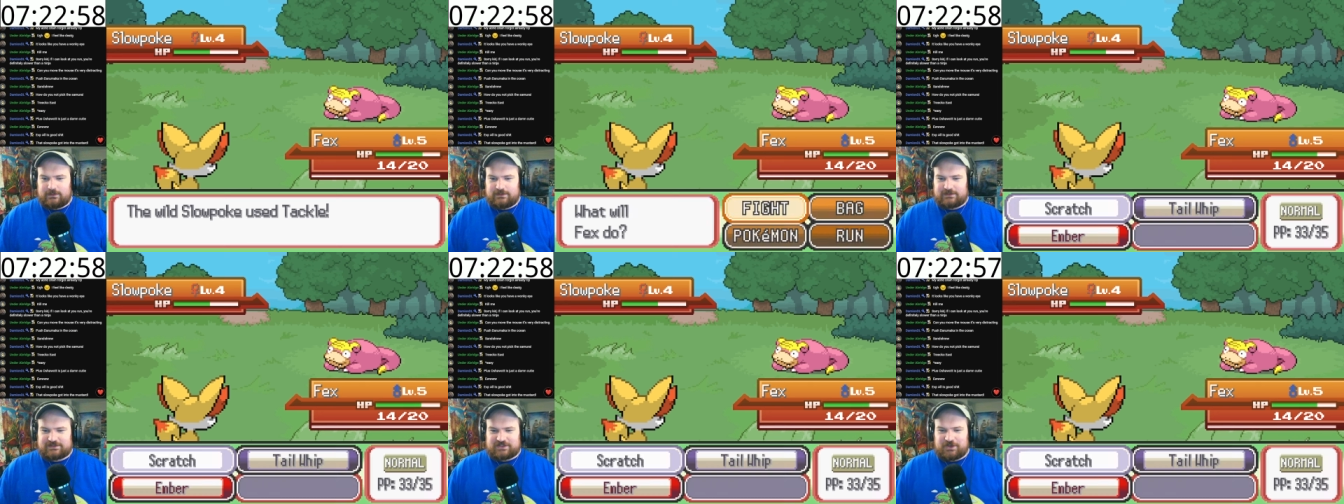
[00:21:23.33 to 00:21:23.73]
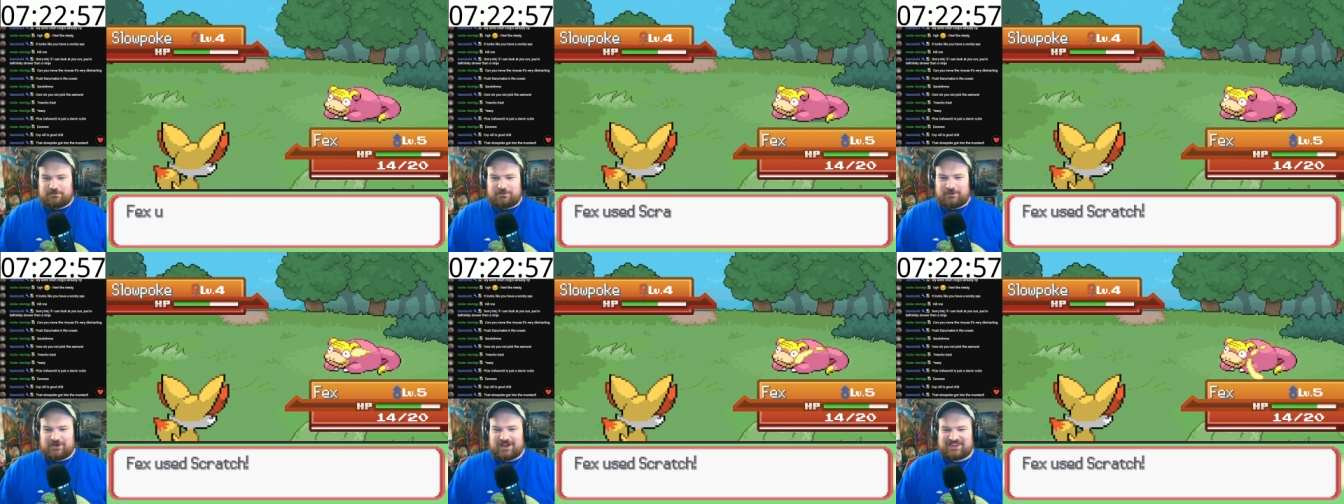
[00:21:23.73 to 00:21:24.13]

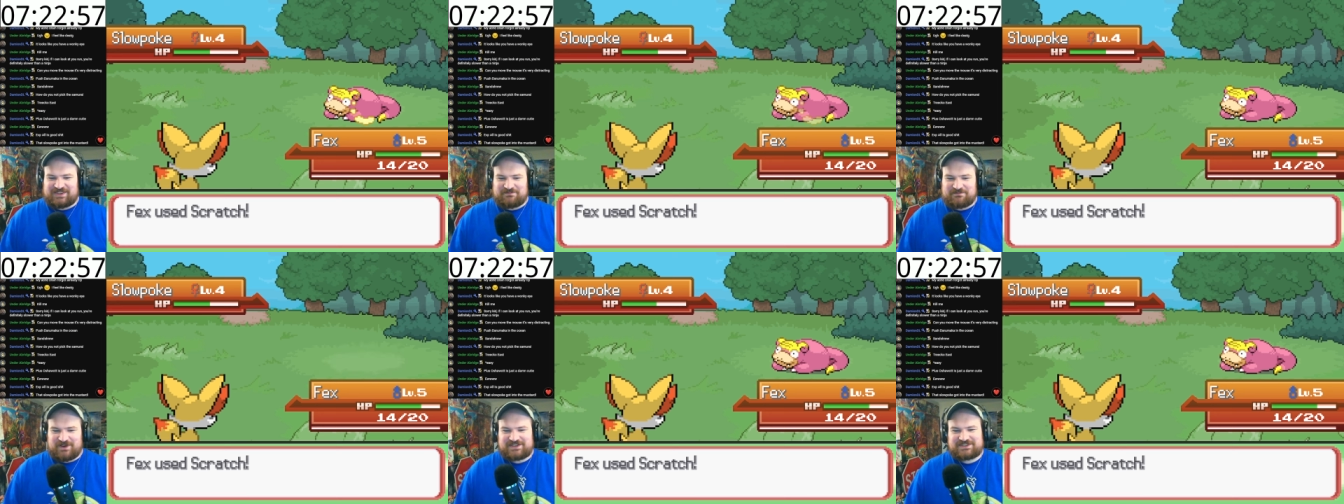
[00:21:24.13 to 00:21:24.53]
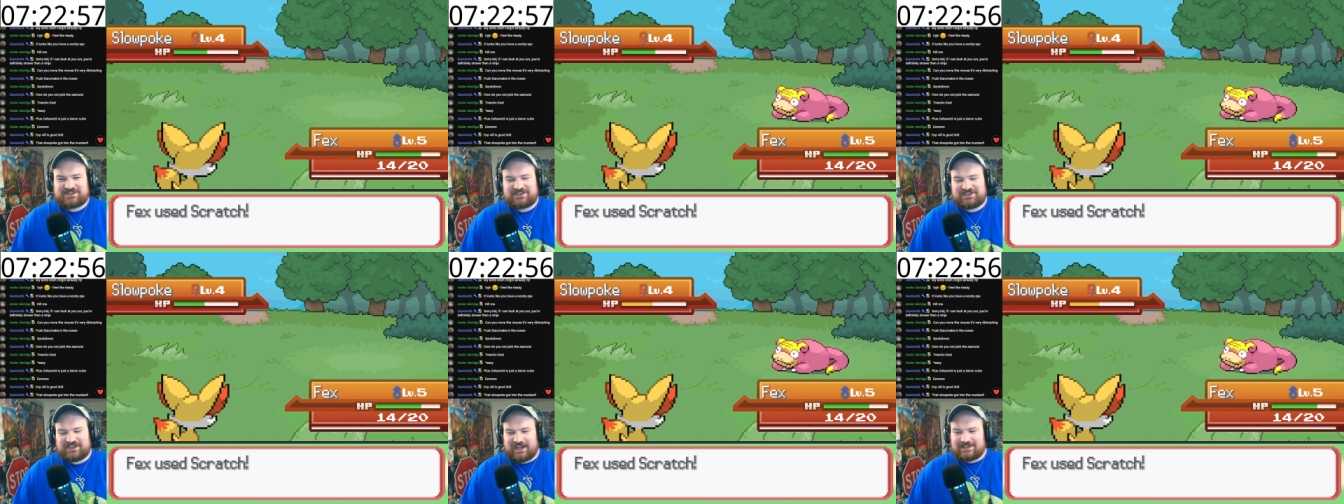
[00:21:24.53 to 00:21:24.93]
Slowpoke got the
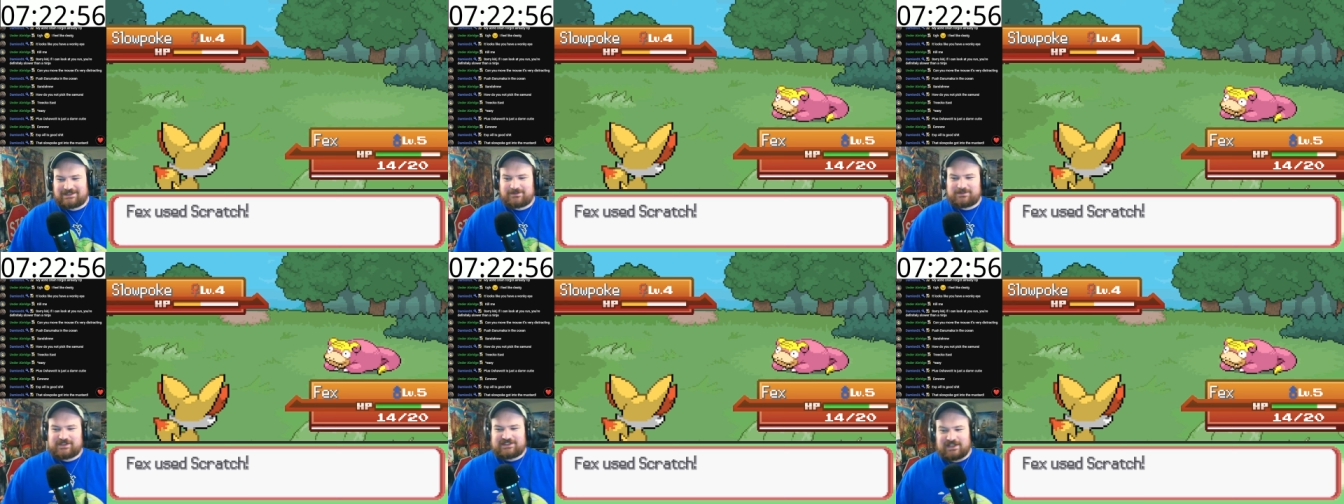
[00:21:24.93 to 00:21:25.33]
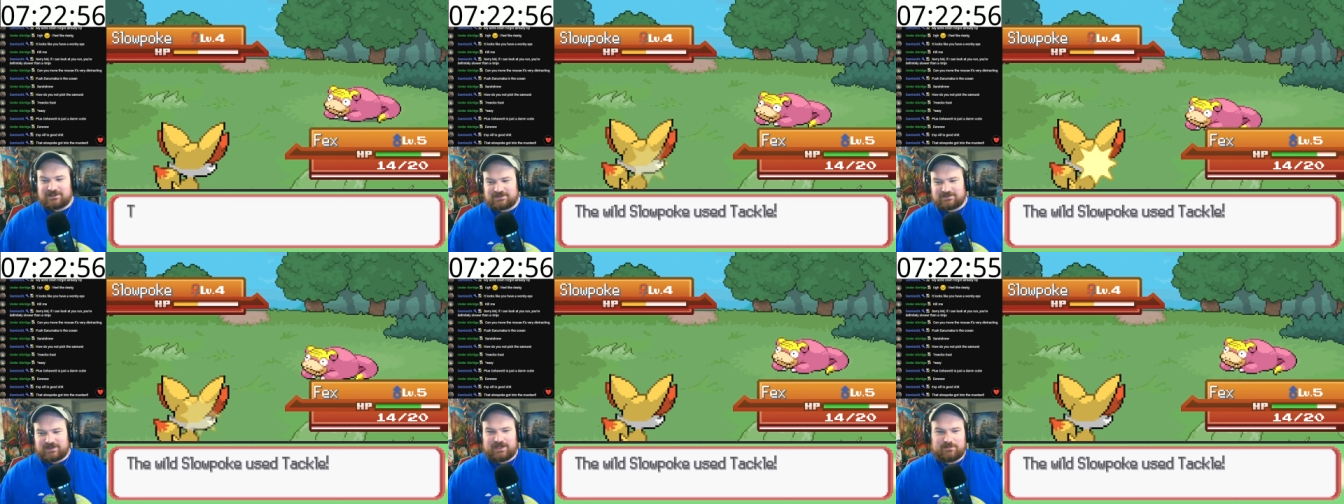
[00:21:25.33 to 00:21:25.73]
mustard? Yeah, it dipped its head
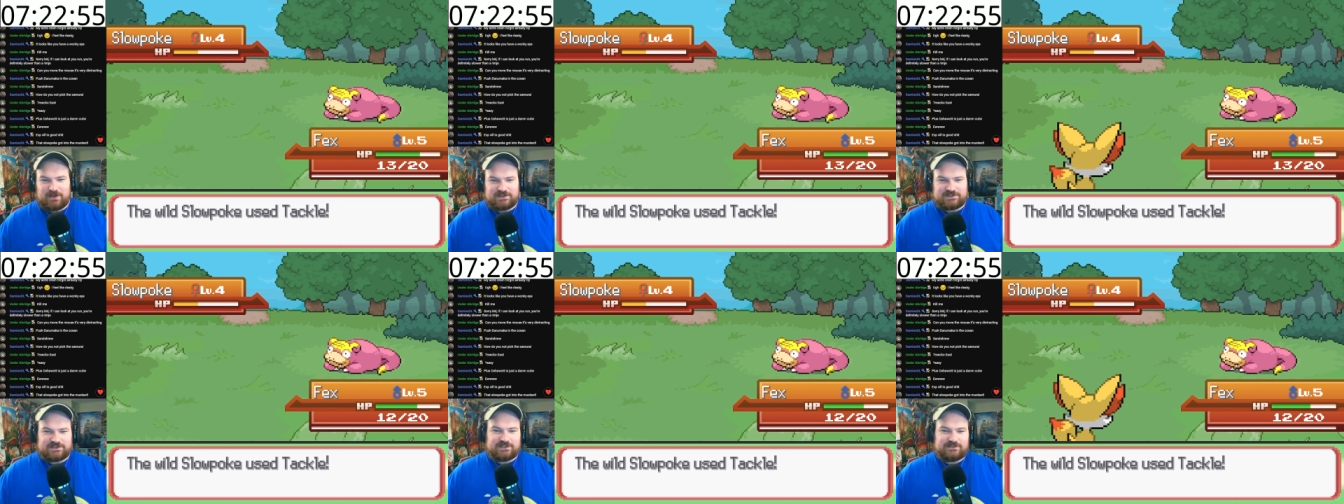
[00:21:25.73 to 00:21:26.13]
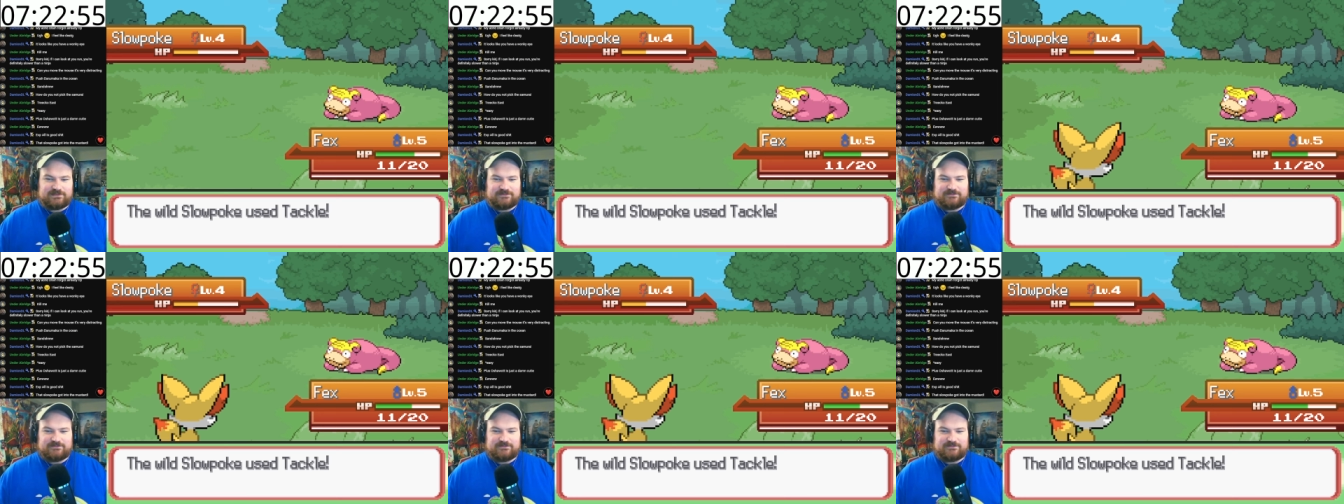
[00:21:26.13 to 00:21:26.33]
in mustard.